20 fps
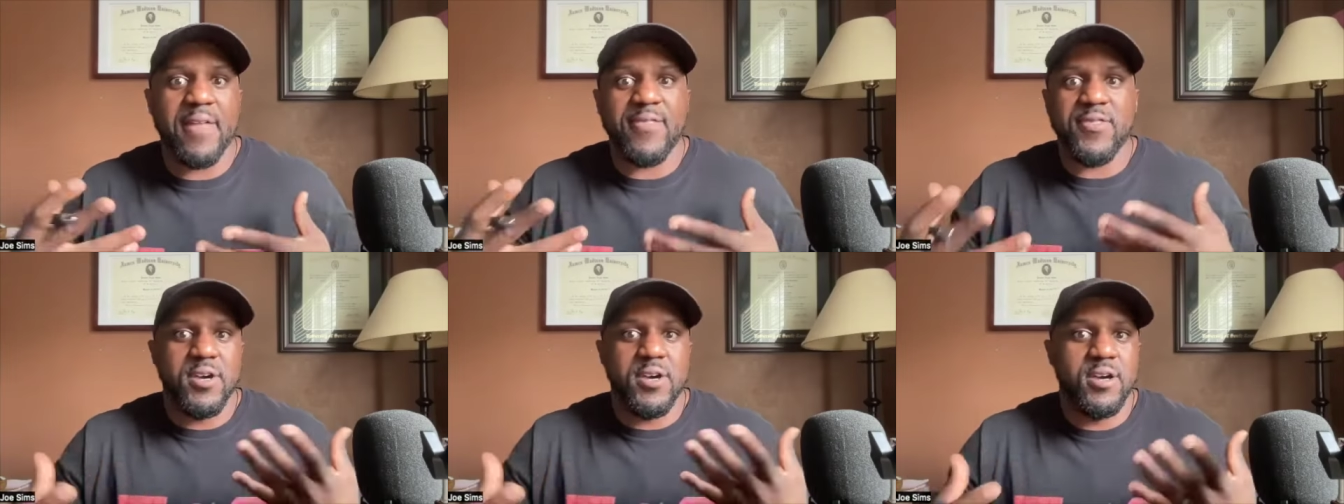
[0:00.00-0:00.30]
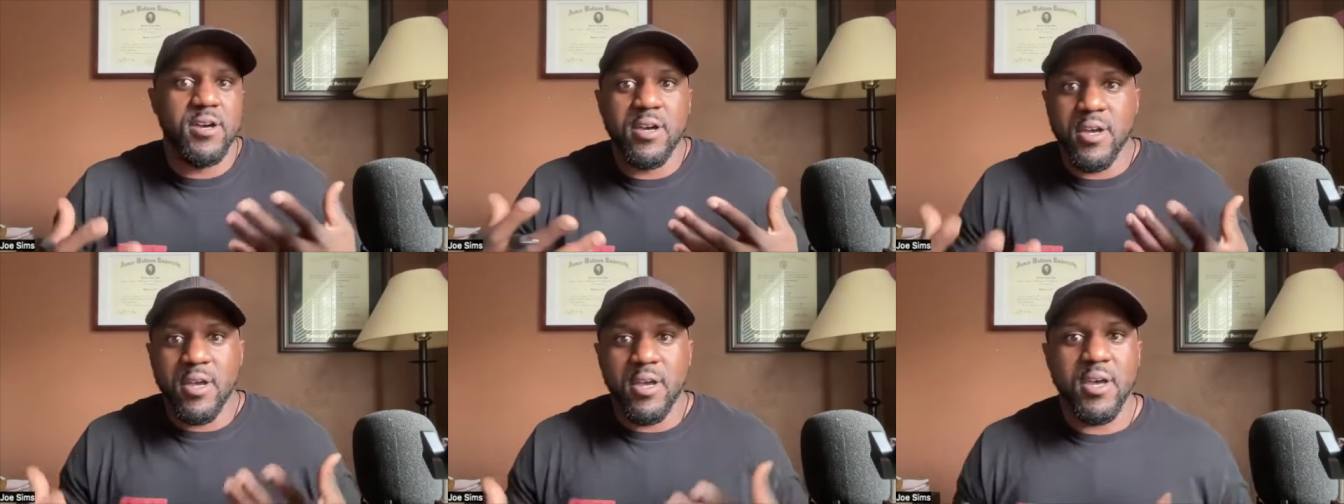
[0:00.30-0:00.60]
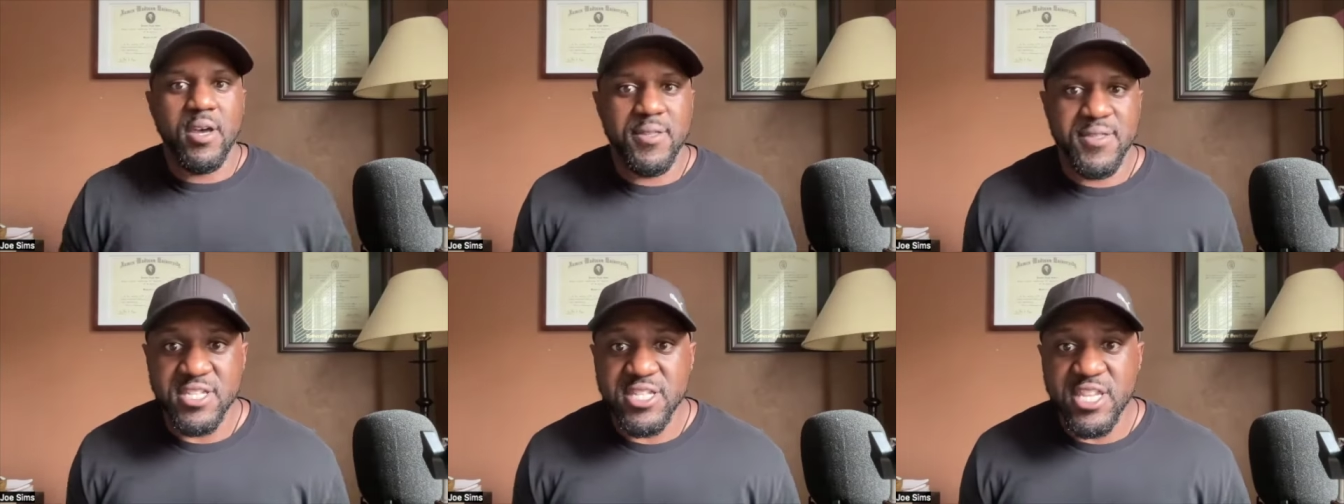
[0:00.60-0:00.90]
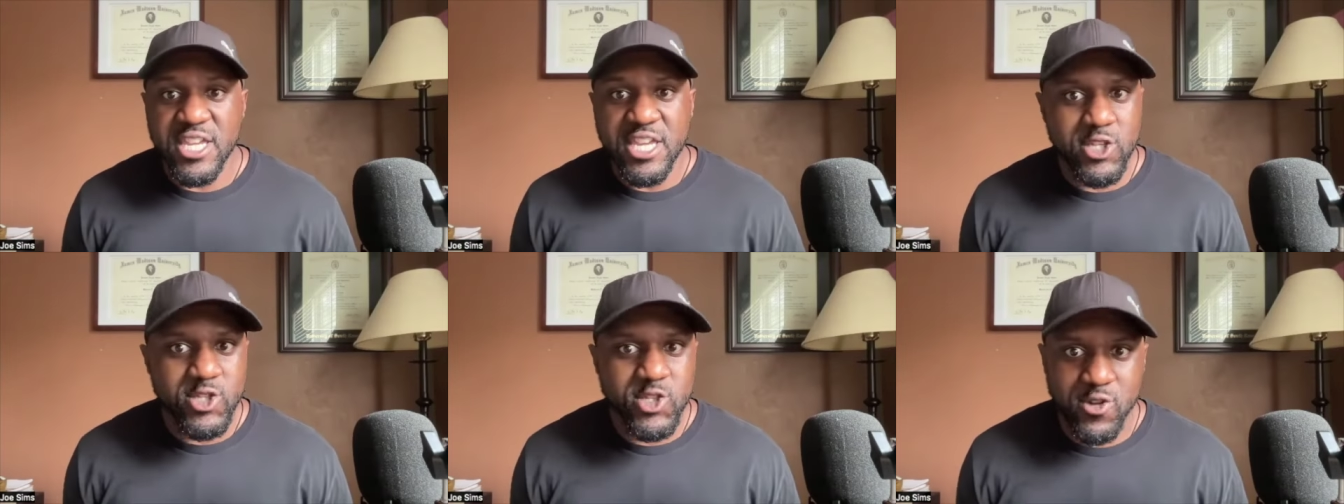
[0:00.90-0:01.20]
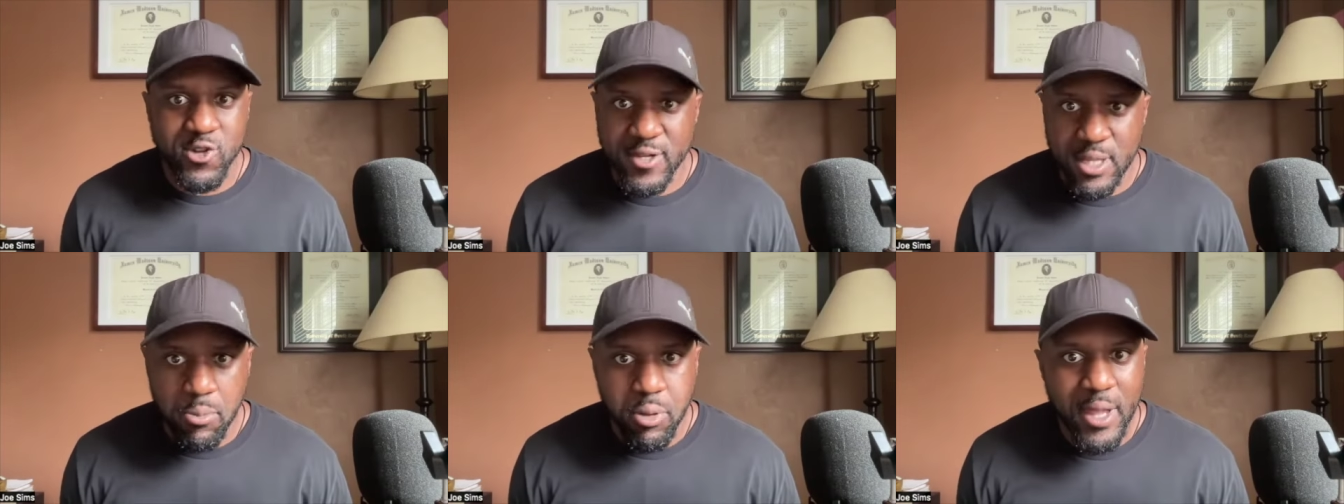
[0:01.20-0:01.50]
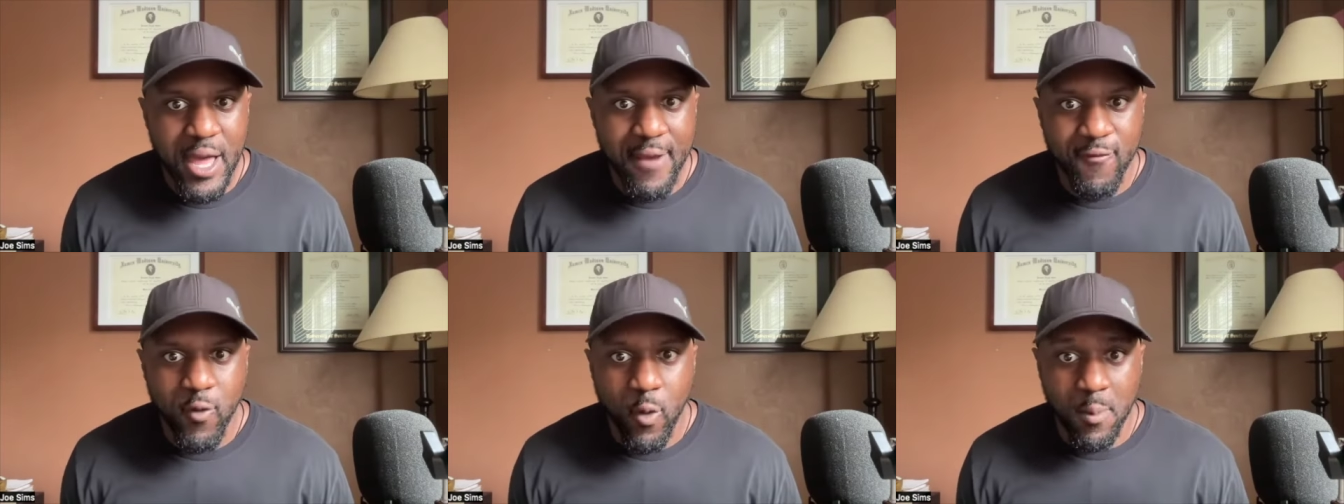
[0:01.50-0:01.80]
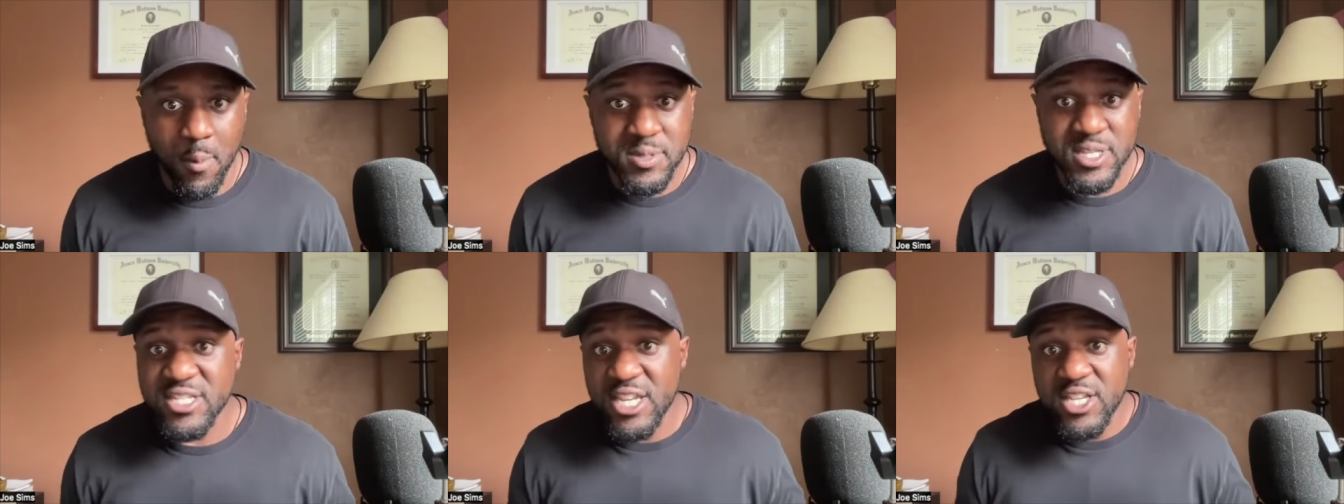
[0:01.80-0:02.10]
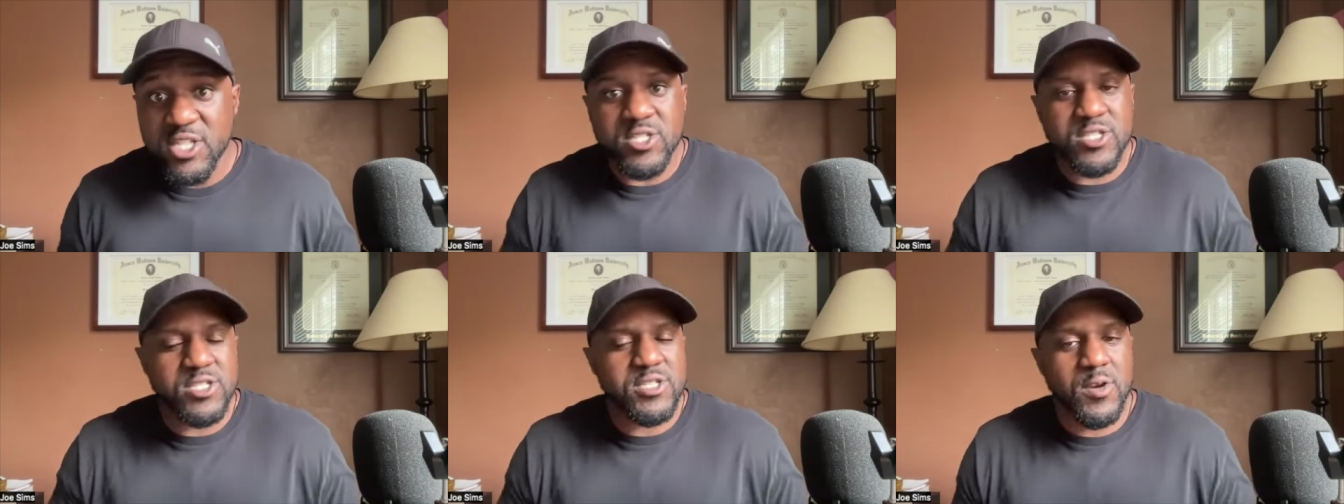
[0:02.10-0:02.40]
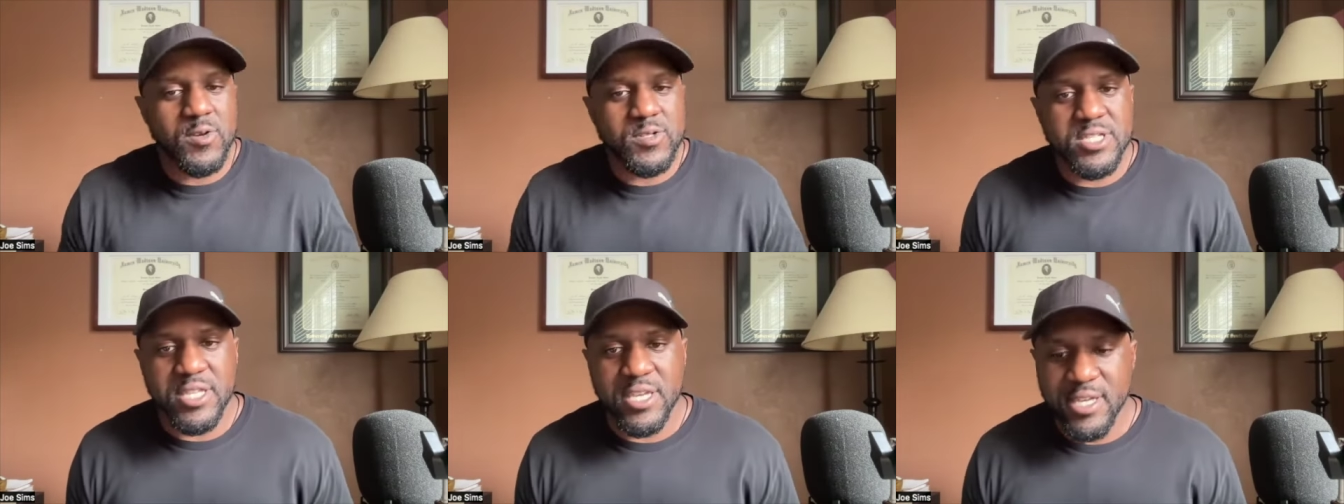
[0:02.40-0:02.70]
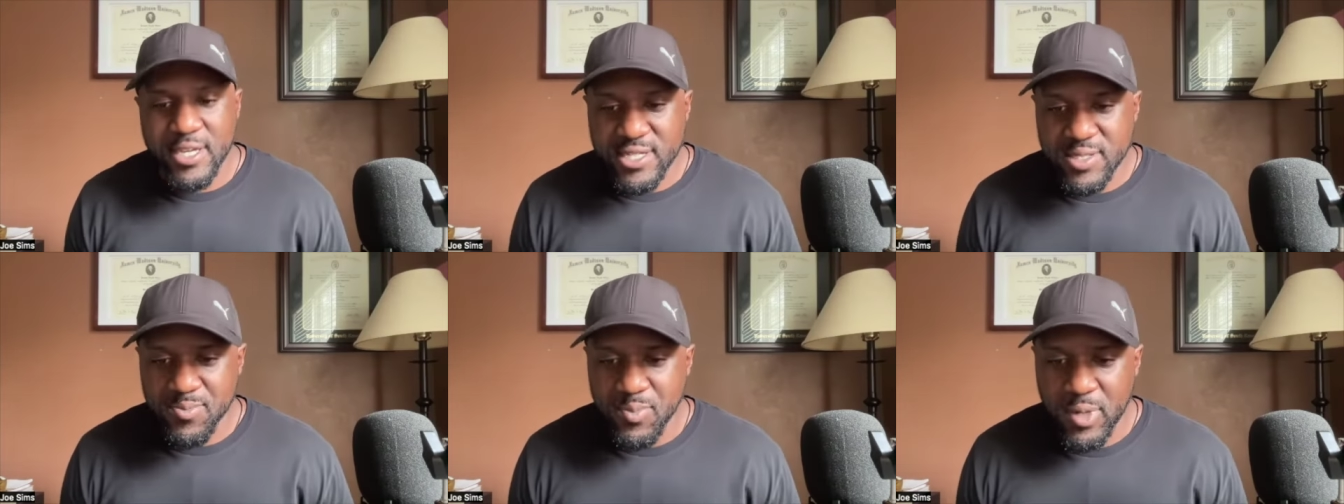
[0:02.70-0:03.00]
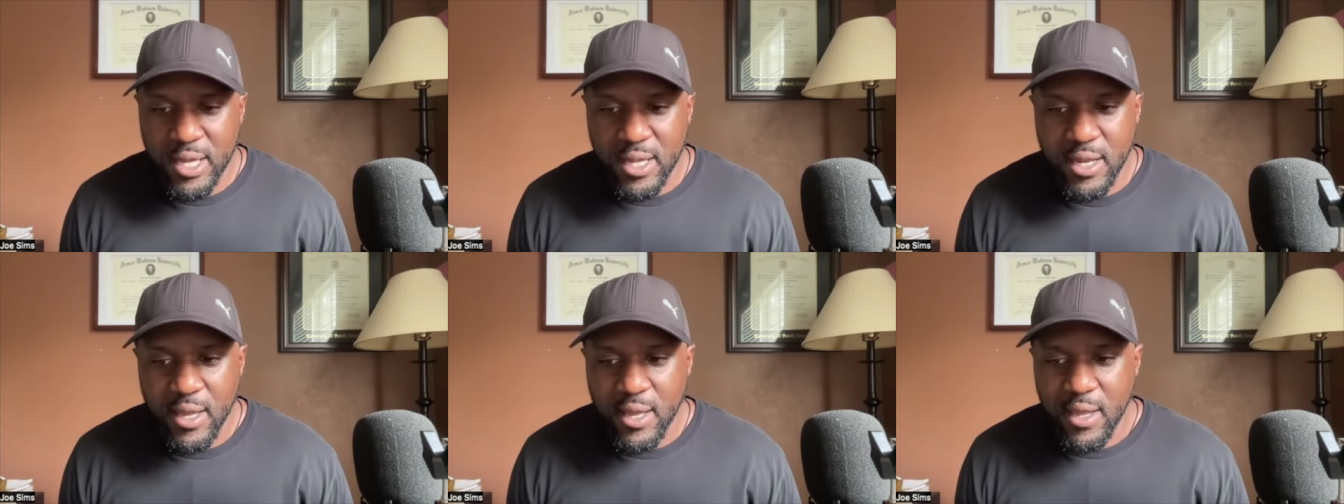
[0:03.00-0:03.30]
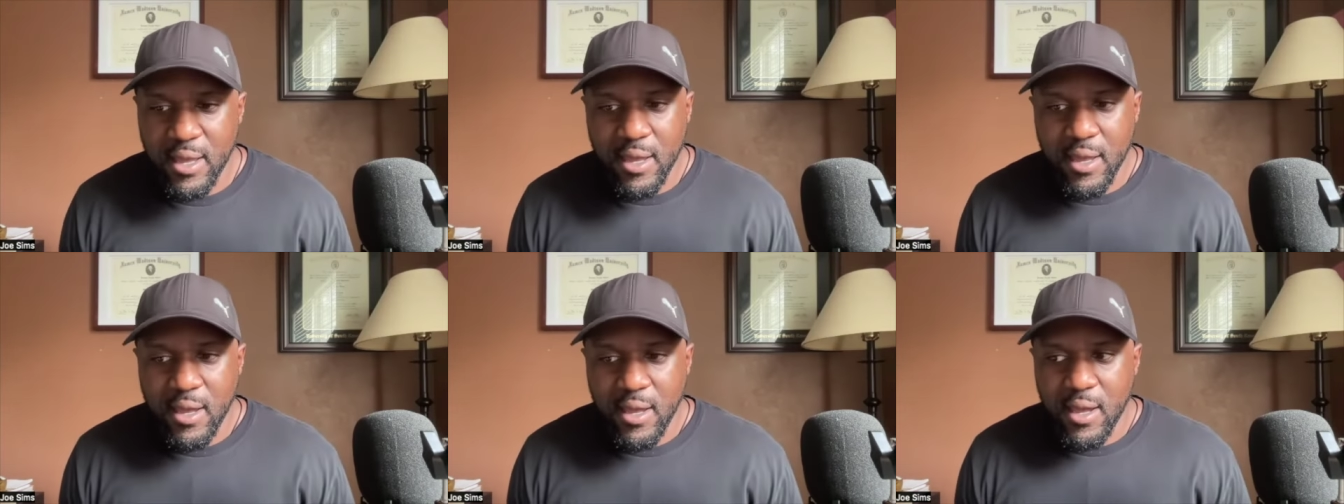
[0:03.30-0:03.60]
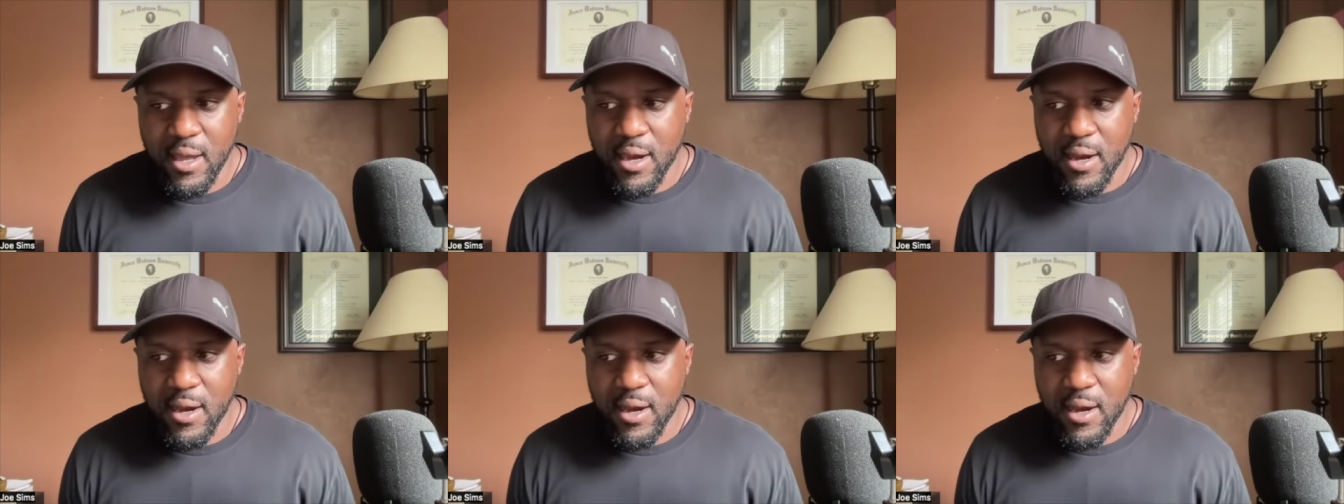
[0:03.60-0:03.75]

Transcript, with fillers: the the teacher and the platform to teach us those things. But yeah,